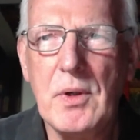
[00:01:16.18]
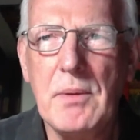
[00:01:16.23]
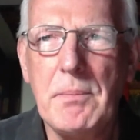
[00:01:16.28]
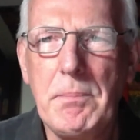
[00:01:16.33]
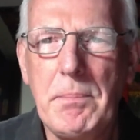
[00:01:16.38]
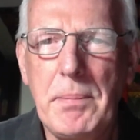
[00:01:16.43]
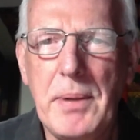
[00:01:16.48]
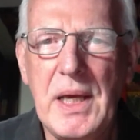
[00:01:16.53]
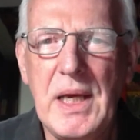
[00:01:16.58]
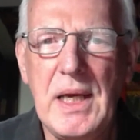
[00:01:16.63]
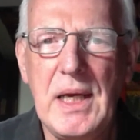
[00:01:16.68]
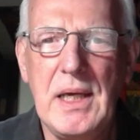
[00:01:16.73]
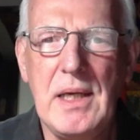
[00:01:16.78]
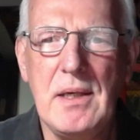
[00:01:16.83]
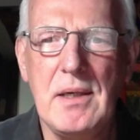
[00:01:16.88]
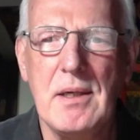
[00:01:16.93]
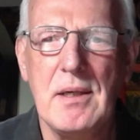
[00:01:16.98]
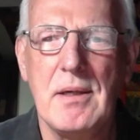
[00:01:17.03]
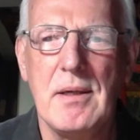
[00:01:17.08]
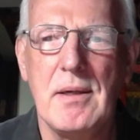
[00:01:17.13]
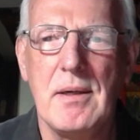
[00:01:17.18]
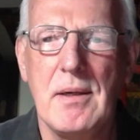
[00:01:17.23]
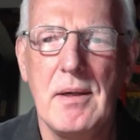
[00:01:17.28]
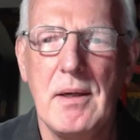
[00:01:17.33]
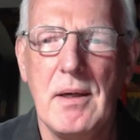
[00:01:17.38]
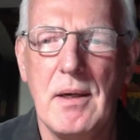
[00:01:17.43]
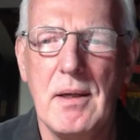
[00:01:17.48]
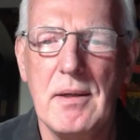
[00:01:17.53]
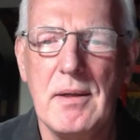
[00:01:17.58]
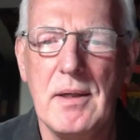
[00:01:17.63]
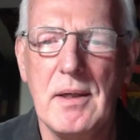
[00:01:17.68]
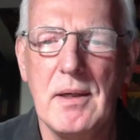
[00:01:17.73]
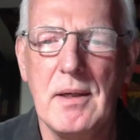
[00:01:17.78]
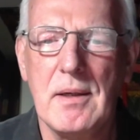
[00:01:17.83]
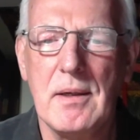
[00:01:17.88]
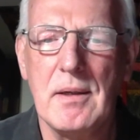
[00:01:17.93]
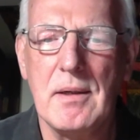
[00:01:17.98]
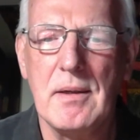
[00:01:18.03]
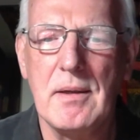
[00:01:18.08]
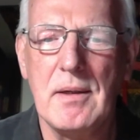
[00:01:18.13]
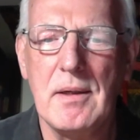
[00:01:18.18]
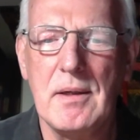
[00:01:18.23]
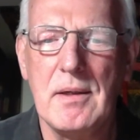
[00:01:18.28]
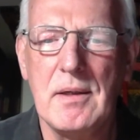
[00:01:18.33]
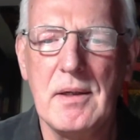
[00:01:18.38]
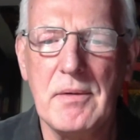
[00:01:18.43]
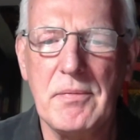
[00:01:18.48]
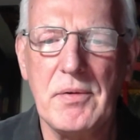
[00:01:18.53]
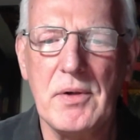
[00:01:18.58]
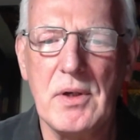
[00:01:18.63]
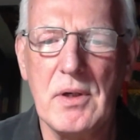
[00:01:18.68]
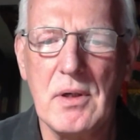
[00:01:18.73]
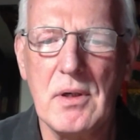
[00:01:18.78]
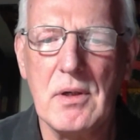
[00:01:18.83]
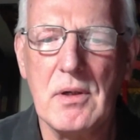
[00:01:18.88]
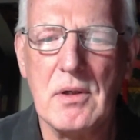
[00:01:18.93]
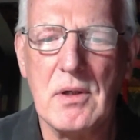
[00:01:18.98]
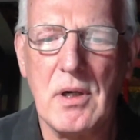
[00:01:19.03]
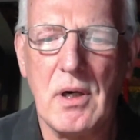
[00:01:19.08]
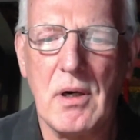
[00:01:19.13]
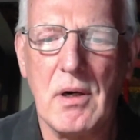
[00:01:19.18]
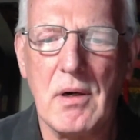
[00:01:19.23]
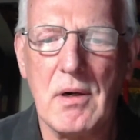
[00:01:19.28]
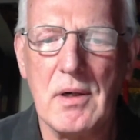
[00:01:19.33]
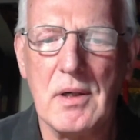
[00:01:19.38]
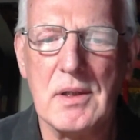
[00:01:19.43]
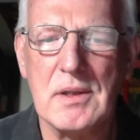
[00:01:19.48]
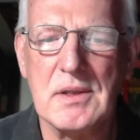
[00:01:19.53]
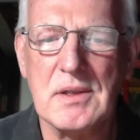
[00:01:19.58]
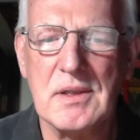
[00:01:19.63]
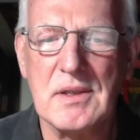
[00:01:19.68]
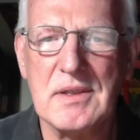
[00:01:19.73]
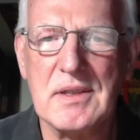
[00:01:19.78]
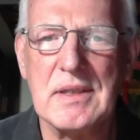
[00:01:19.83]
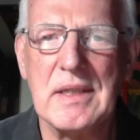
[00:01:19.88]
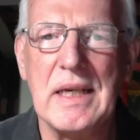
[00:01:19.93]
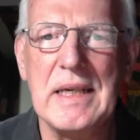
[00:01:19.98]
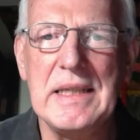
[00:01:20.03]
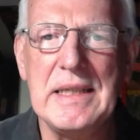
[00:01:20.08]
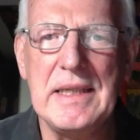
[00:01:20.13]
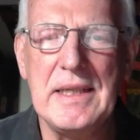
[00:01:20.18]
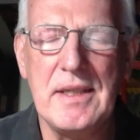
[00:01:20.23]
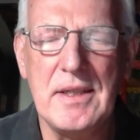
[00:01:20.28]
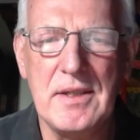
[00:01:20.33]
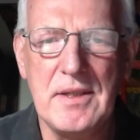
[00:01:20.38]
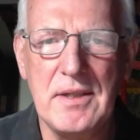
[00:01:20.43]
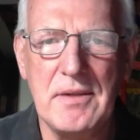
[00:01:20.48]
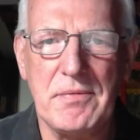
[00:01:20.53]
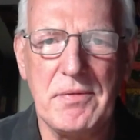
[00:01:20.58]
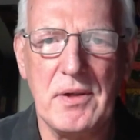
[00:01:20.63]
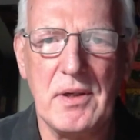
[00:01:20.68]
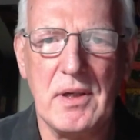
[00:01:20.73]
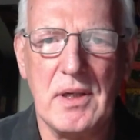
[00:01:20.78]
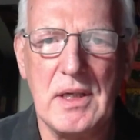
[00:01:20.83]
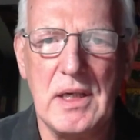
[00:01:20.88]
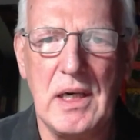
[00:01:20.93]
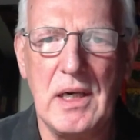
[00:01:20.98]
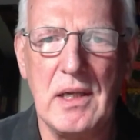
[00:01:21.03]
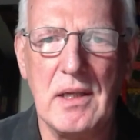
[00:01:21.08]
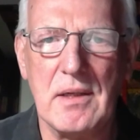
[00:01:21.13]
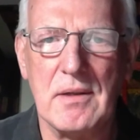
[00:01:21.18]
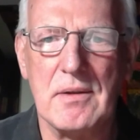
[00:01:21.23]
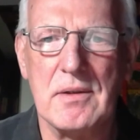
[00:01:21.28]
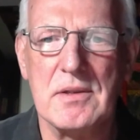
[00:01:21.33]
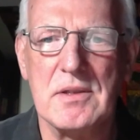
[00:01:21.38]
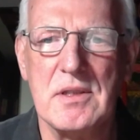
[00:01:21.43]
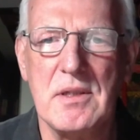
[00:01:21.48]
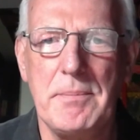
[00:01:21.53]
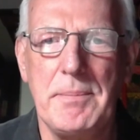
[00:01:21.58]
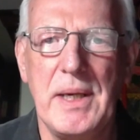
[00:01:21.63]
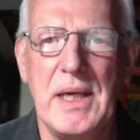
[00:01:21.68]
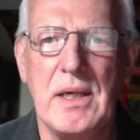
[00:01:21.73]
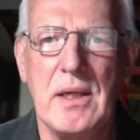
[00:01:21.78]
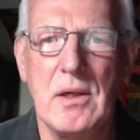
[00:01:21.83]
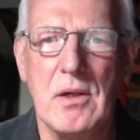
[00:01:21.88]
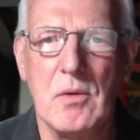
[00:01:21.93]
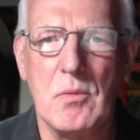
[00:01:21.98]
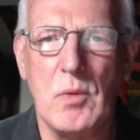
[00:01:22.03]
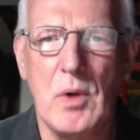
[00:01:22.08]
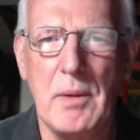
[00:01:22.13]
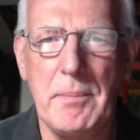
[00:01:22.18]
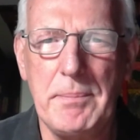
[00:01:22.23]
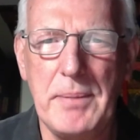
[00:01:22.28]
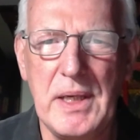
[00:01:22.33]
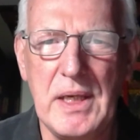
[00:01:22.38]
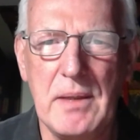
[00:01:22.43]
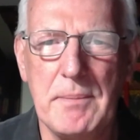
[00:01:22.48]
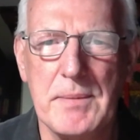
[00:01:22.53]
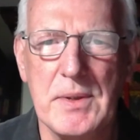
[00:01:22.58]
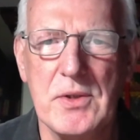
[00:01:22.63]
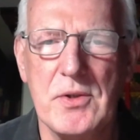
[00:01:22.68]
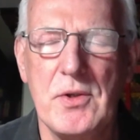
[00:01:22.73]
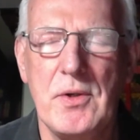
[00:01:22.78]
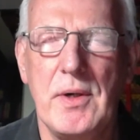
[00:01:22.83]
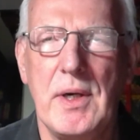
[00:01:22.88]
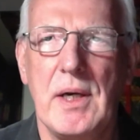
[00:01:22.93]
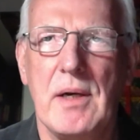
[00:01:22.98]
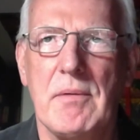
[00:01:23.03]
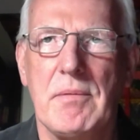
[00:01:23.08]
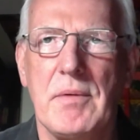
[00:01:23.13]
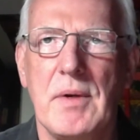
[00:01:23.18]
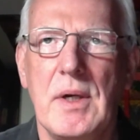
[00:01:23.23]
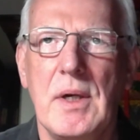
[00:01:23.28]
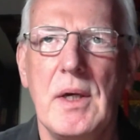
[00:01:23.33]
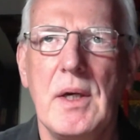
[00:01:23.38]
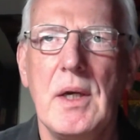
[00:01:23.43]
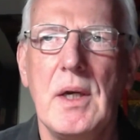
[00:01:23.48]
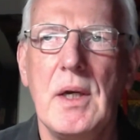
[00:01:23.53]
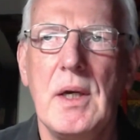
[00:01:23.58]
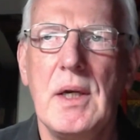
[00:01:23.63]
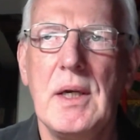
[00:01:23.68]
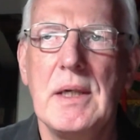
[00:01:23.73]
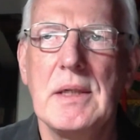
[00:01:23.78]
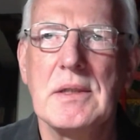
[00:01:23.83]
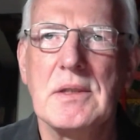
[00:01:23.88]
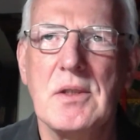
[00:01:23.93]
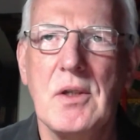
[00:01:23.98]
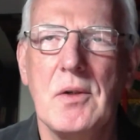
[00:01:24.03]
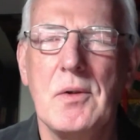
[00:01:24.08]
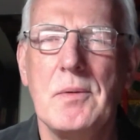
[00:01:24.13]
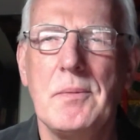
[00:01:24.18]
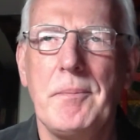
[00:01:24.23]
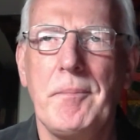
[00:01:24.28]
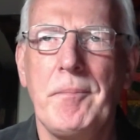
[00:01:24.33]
paint the different Taras slightly different colors depending on what pigments you have. So